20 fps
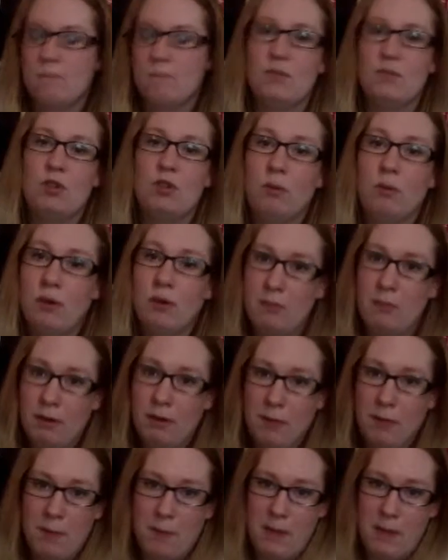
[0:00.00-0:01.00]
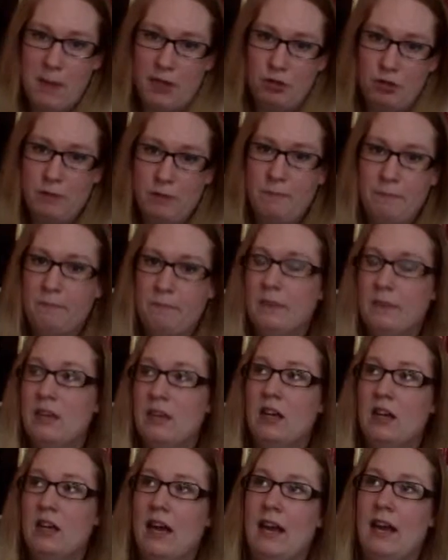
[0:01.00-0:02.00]
So I went on my Rhinebeck trip,
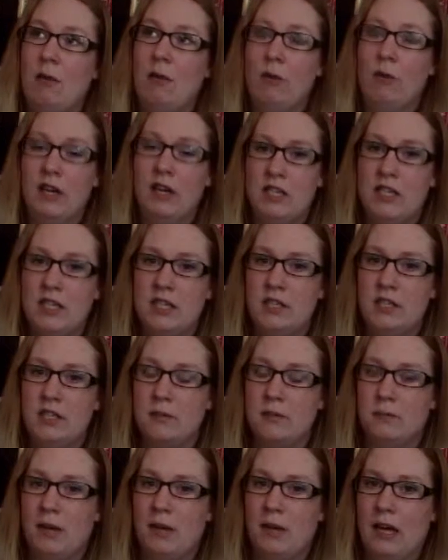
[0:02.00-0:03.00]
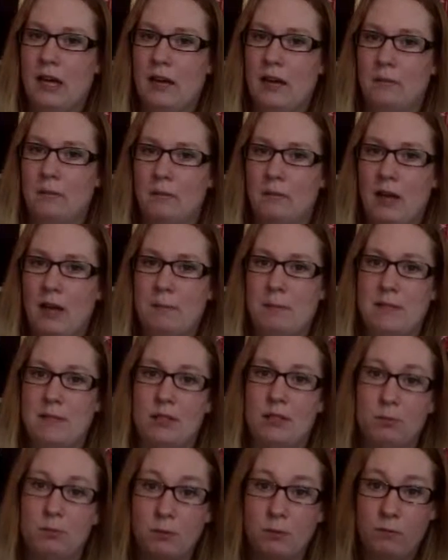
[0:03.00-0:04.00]
and I wanted to do an episode
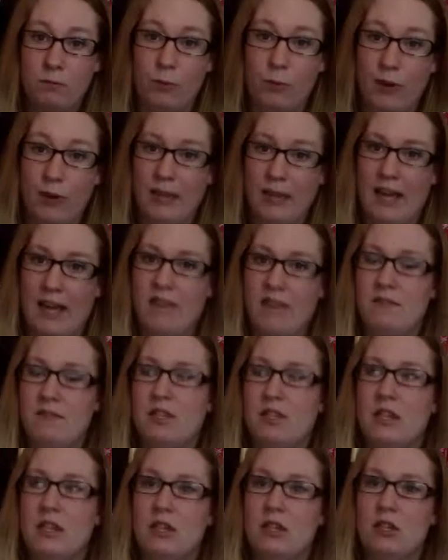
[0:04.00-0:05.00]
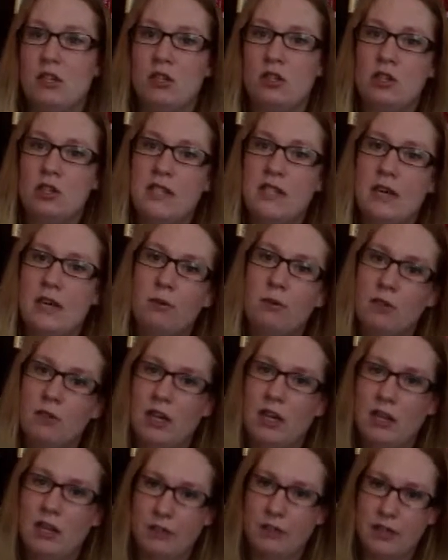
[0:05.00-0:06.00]
before I left. Turns out I
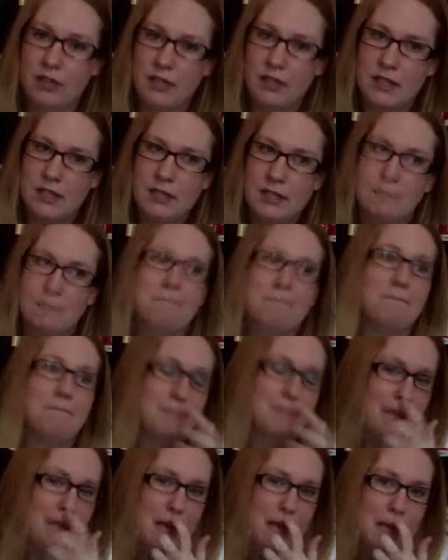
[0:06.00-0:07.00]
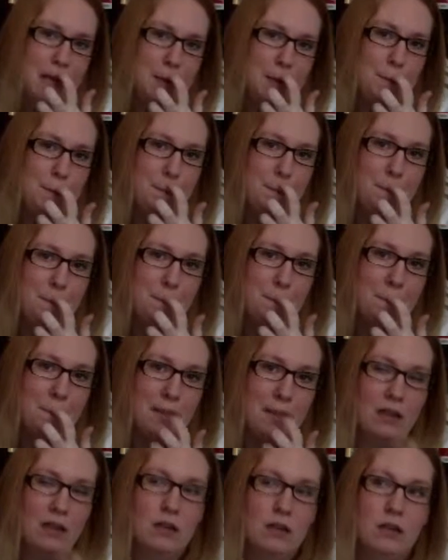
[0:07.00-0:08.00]
couldn't. Yeah.
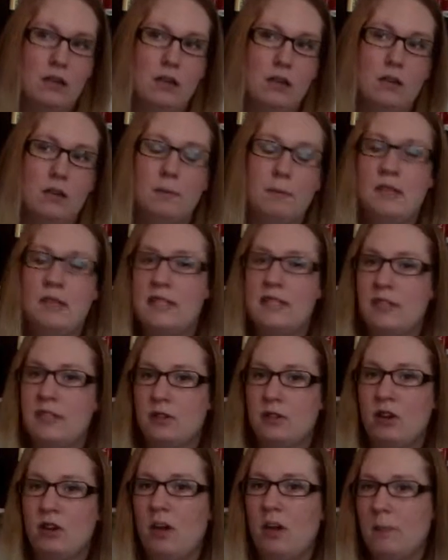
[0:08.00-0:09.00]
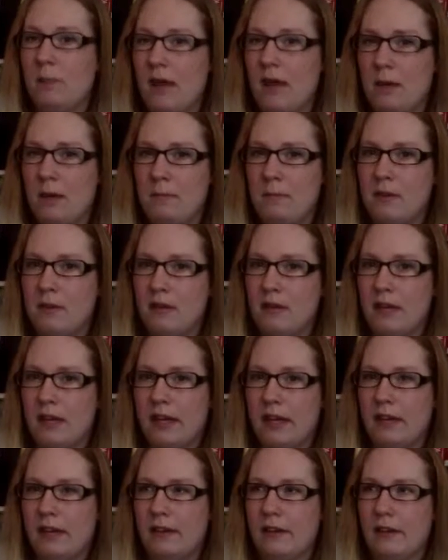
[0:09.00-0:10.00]
My sister called me up, like,
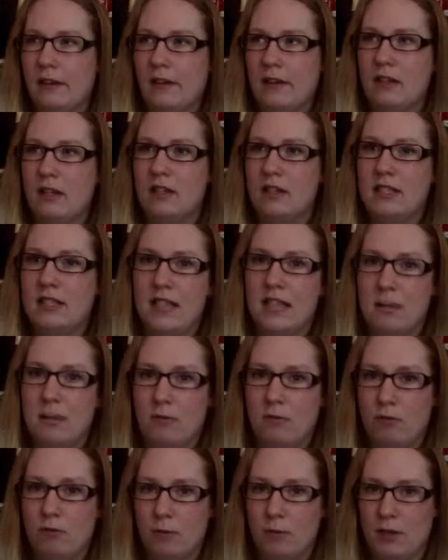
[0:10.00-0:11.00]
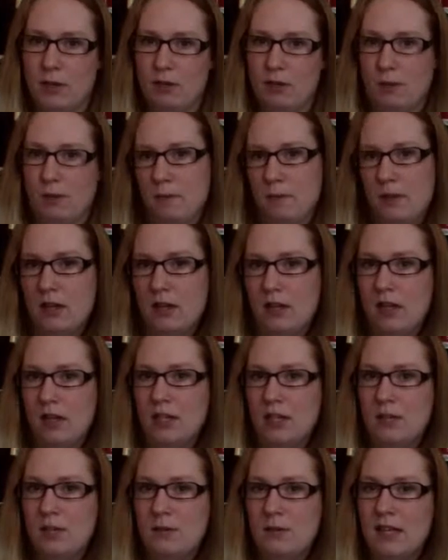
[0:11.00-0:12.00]
the day before my trip. And
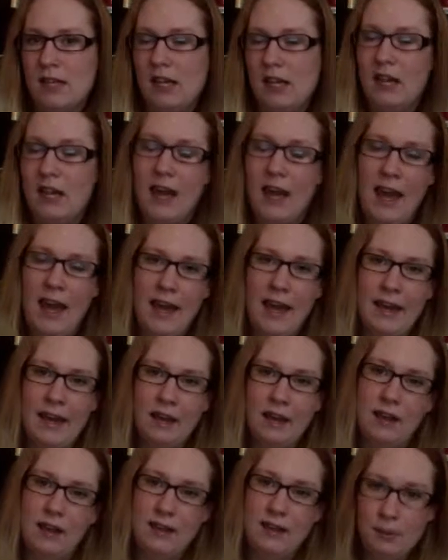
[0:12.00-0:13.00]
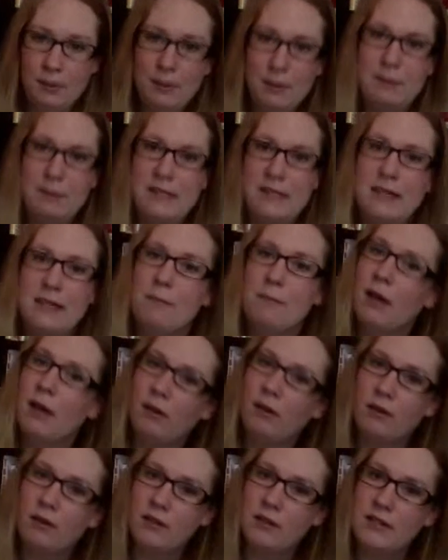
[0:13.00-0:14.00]
she was like, hey, can you babysit my
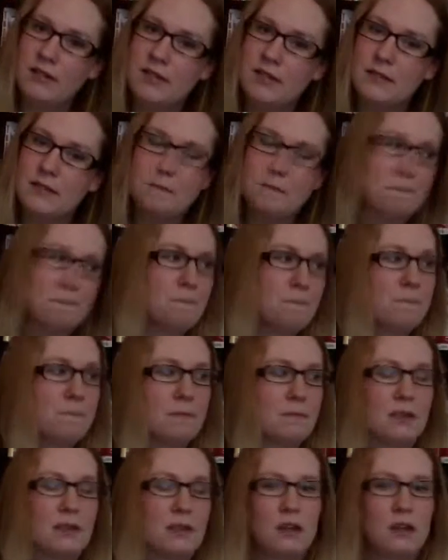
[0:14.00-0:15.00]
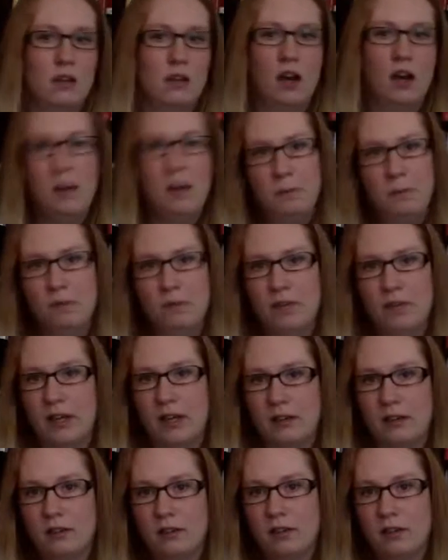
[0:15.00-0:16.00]
girls? I'm moving.
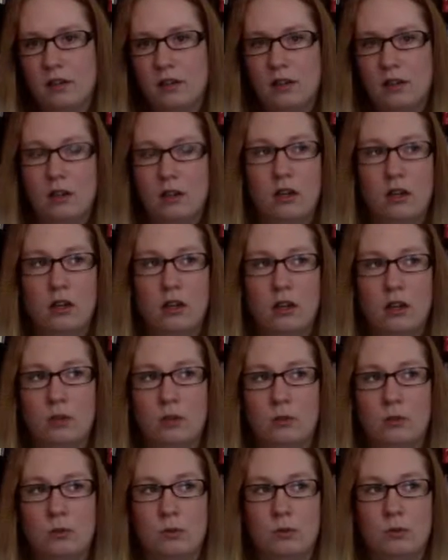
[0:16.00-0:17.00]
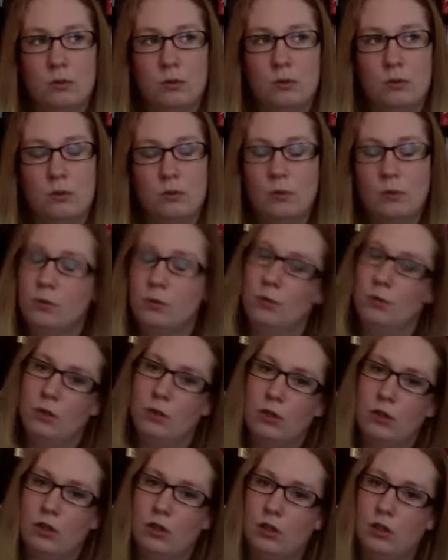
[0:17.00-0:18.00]
Oh.
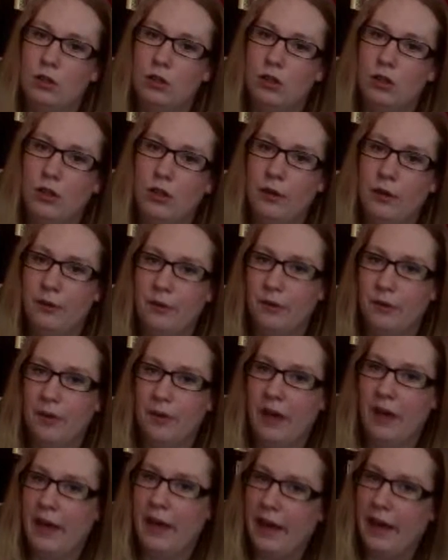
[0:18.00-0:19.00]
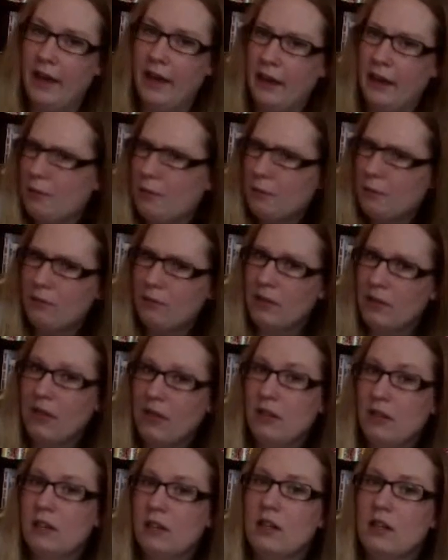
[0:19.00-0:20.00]
Okay, you're moving?
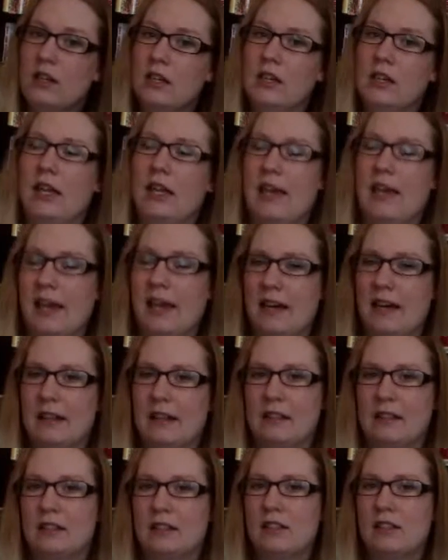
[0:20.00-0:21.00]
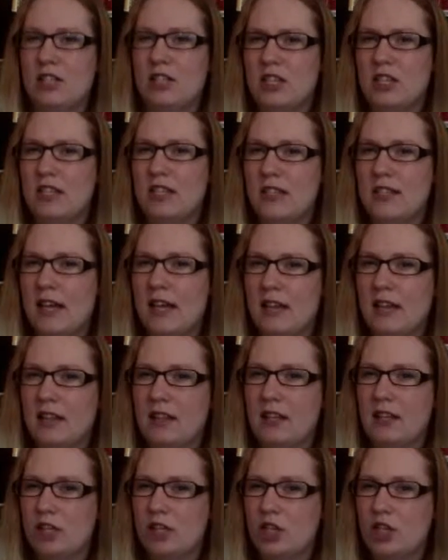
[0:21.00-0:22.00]
Yeah. She decided
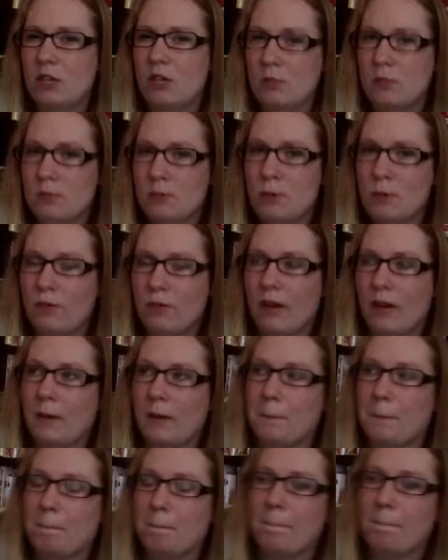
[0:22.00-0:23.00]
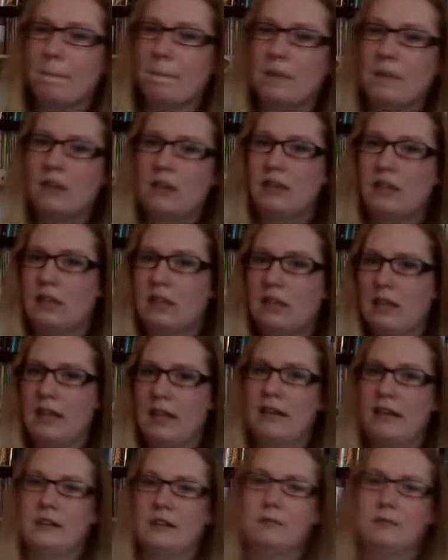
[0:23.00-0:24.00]
that she was moving.
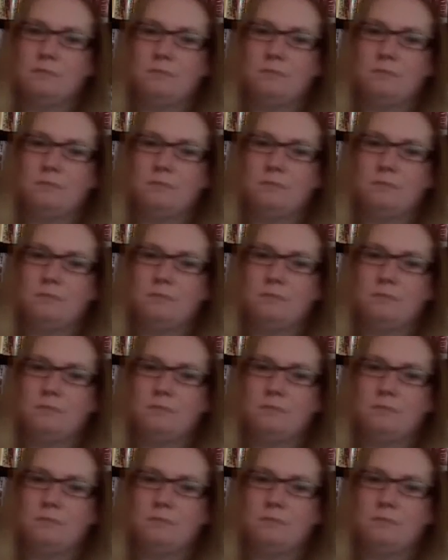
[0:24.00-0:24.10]
Yeah.